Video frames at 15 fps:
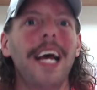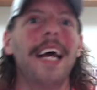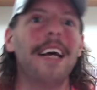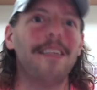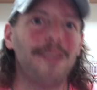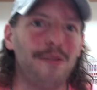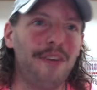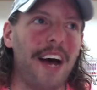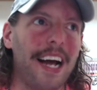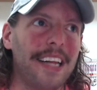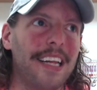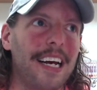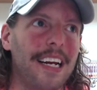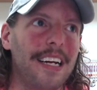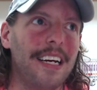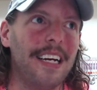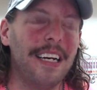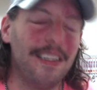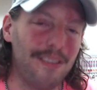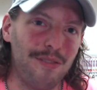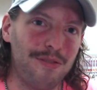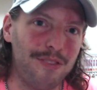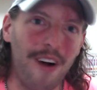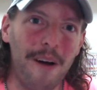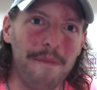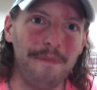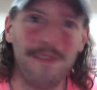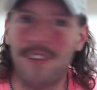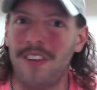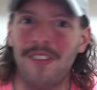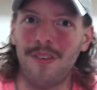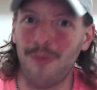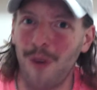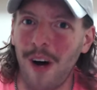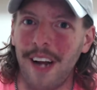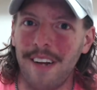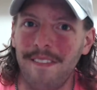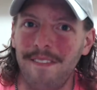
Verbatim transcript: is the fact that it's from season one.